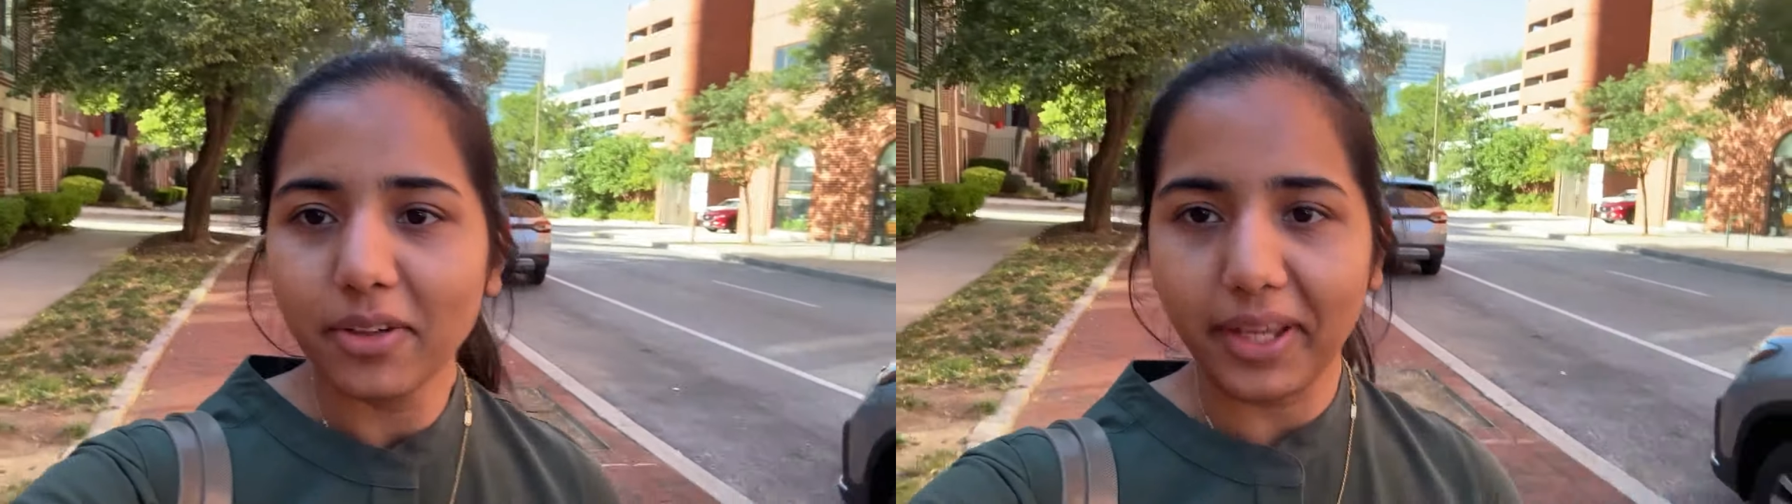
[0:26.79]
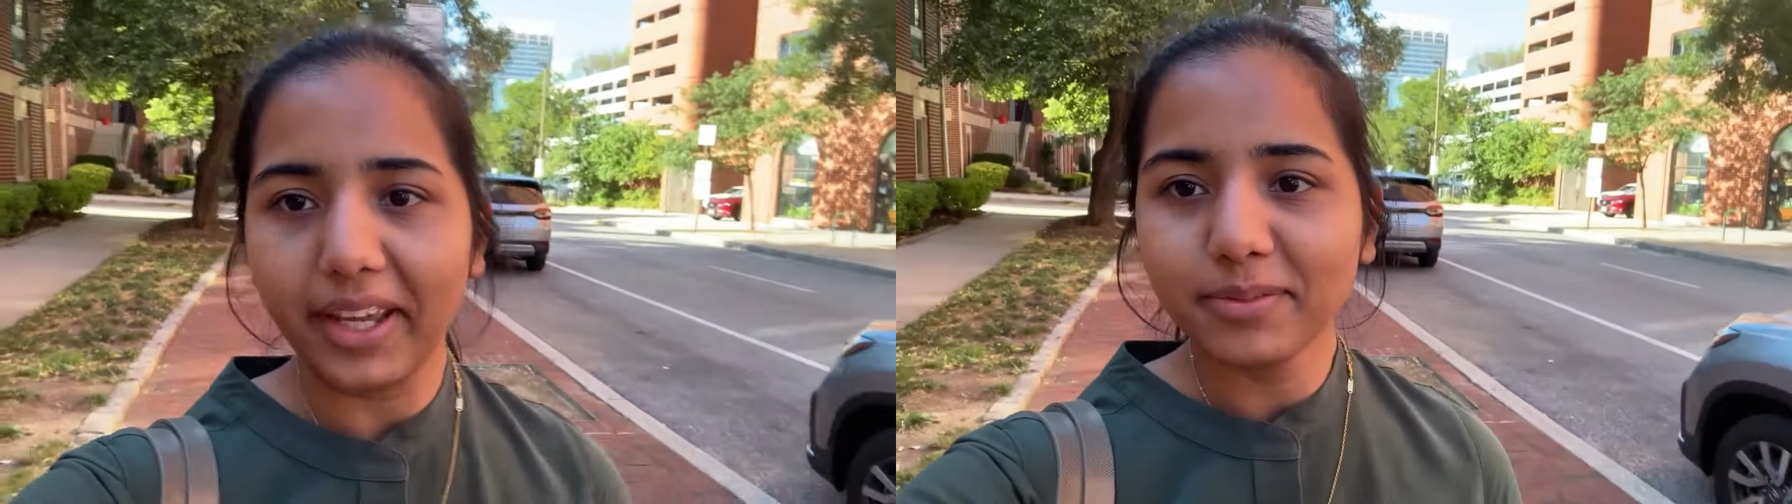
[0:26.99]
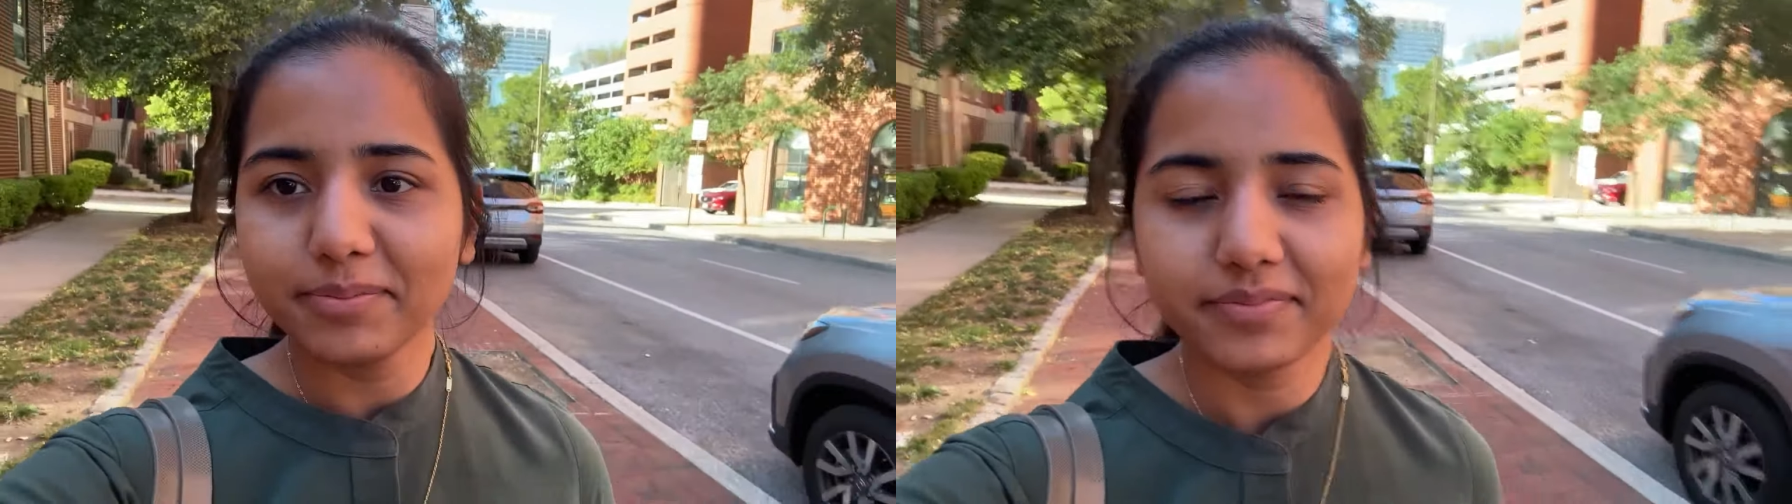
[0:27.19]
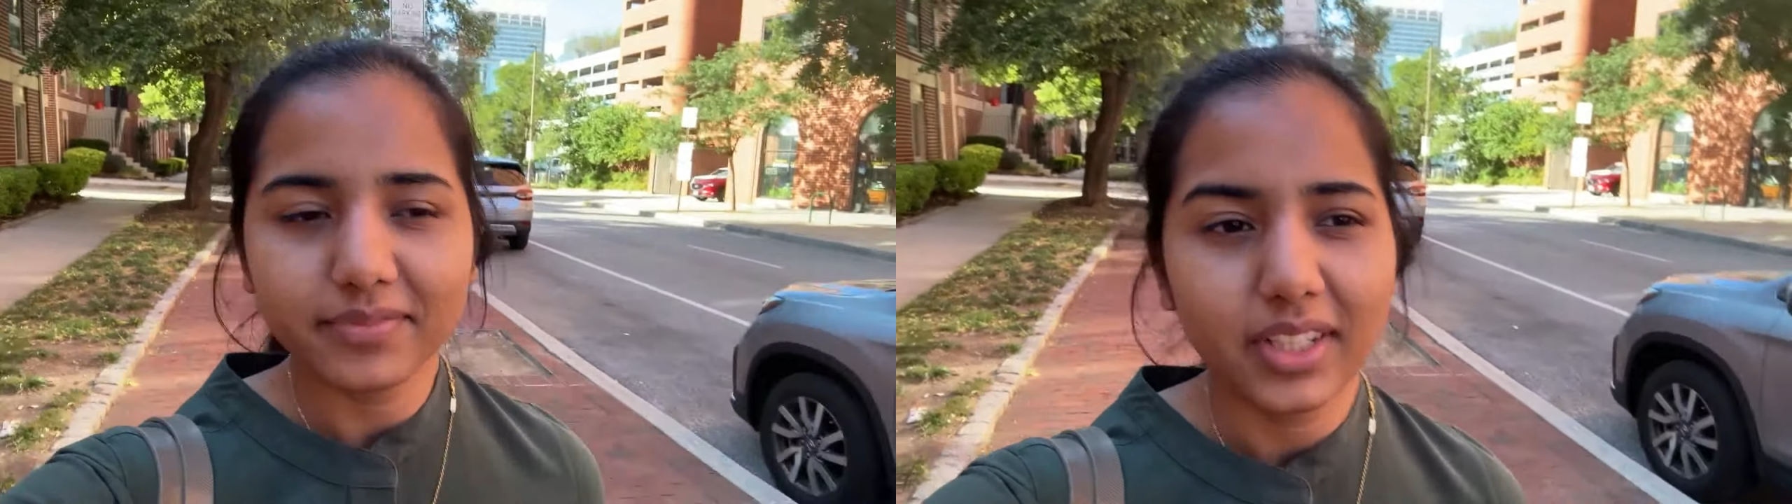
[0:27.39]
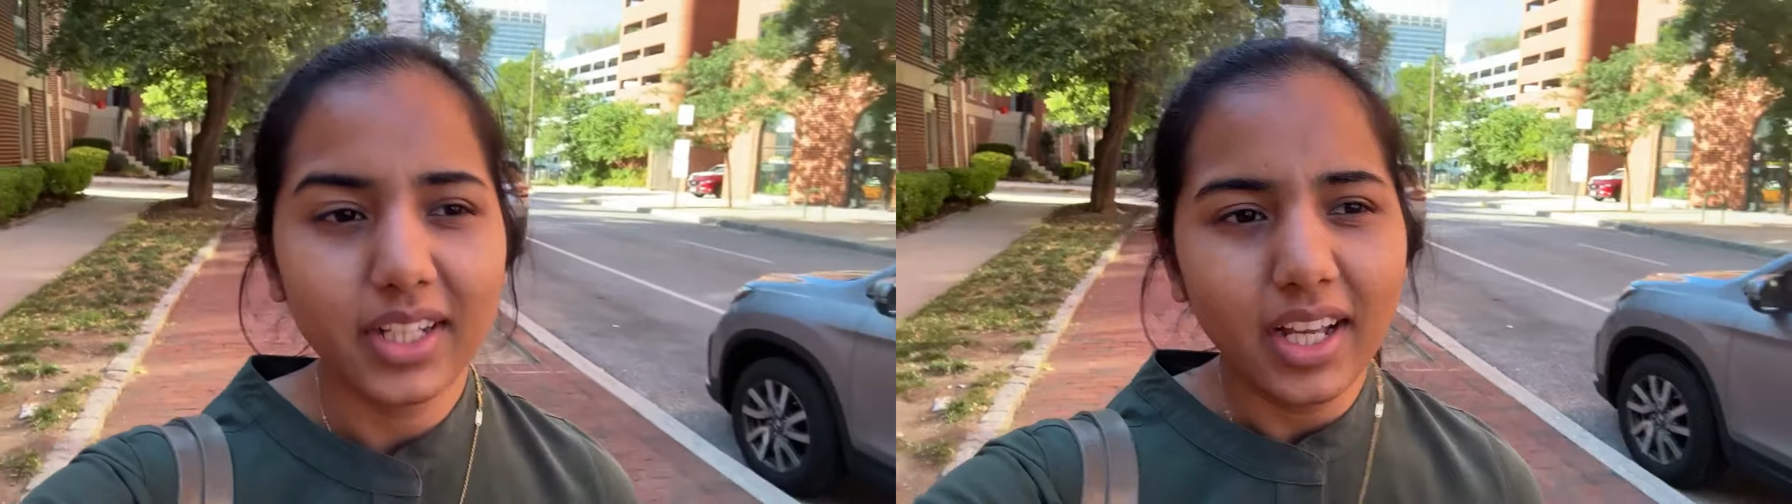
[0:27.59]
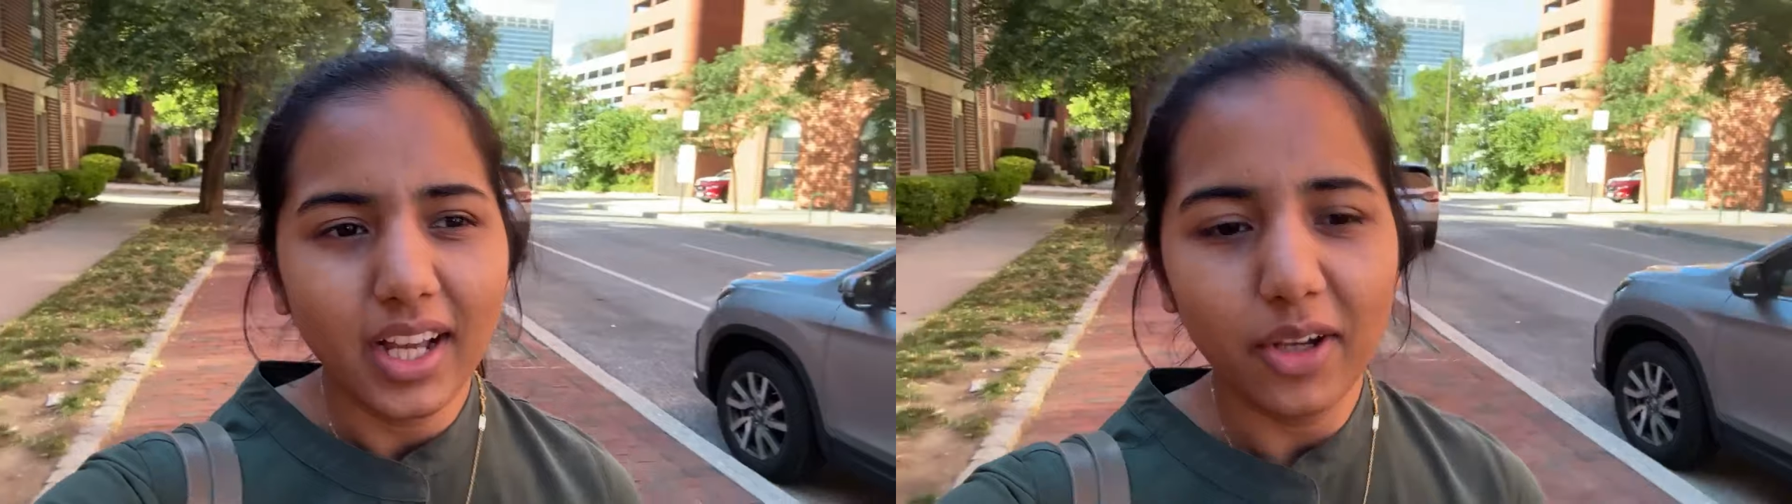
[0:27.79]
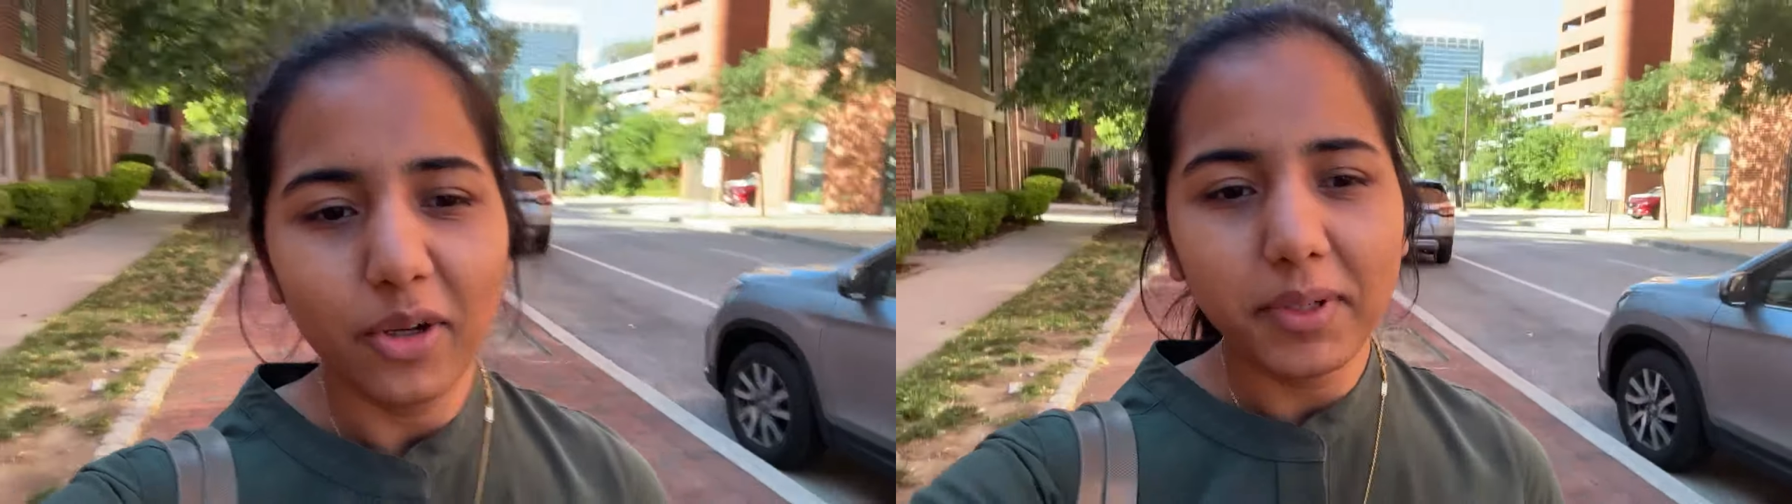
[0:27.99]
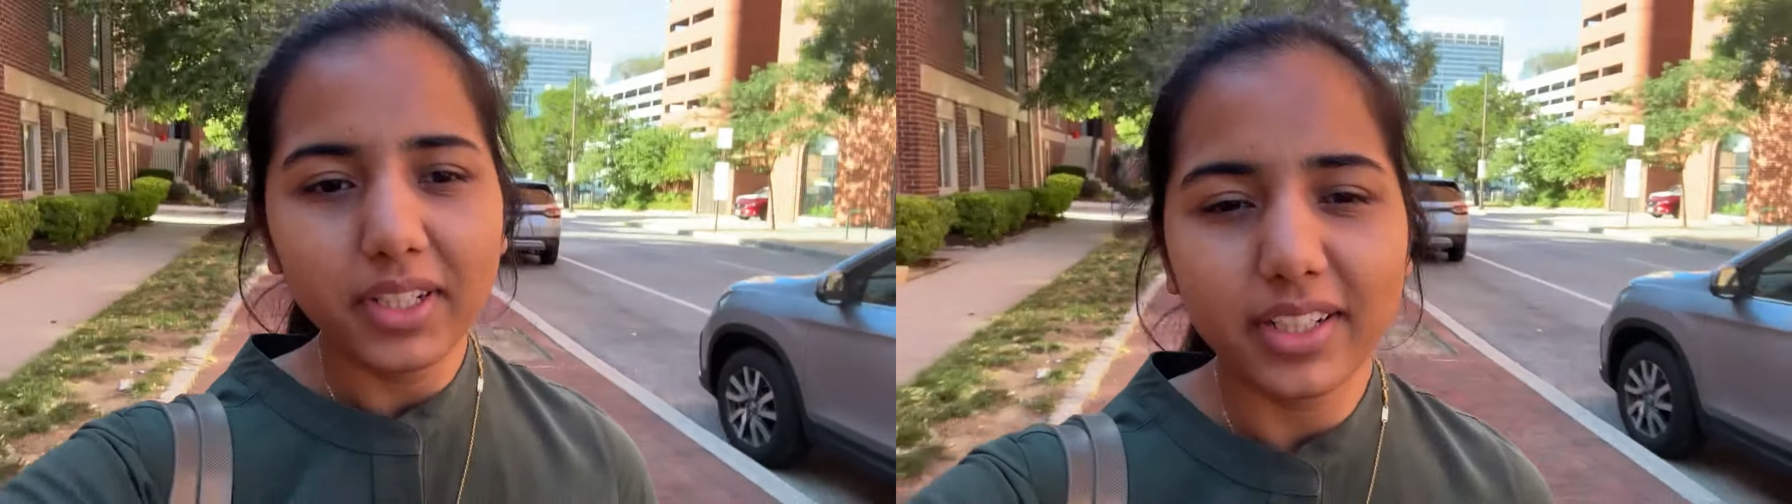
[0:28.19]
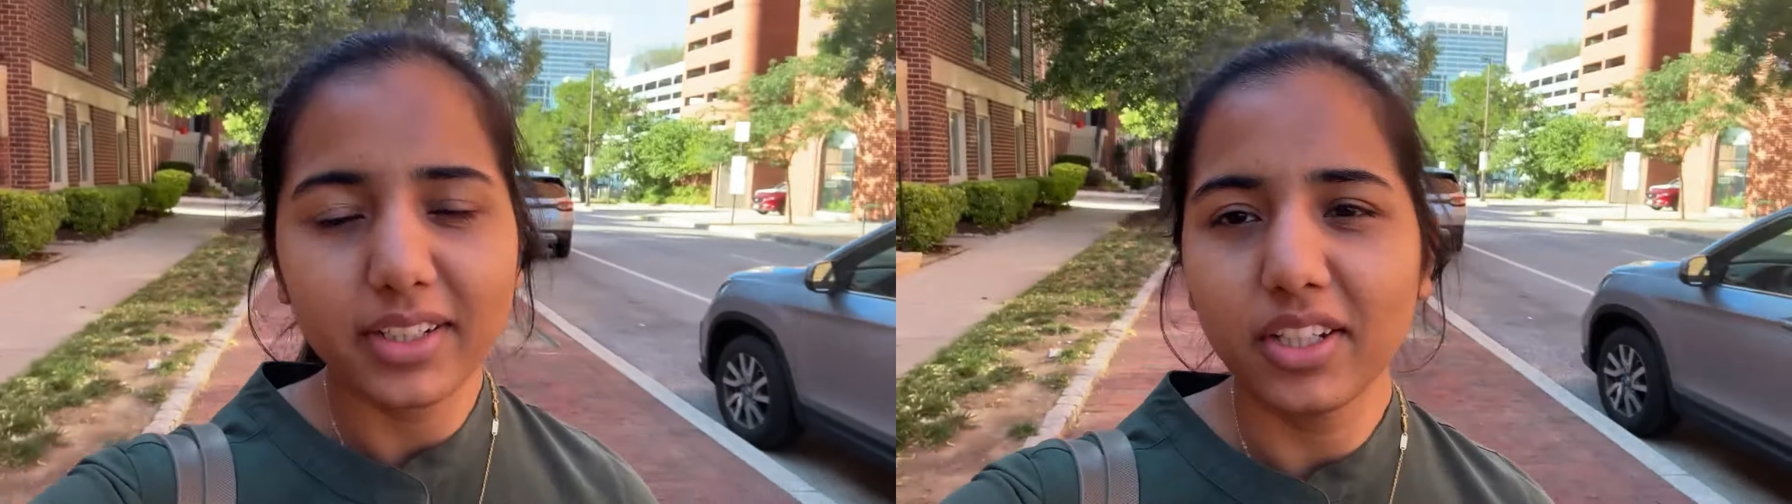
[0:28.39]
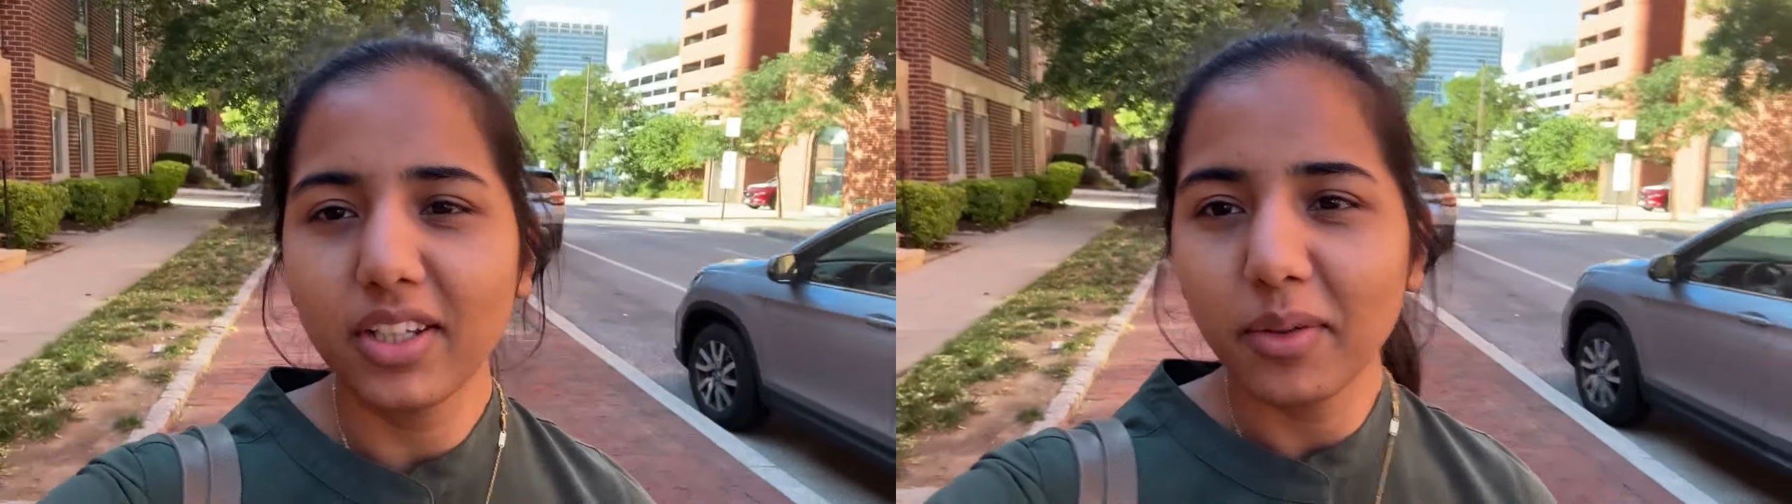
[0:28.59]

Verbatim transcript: okay. I hope I did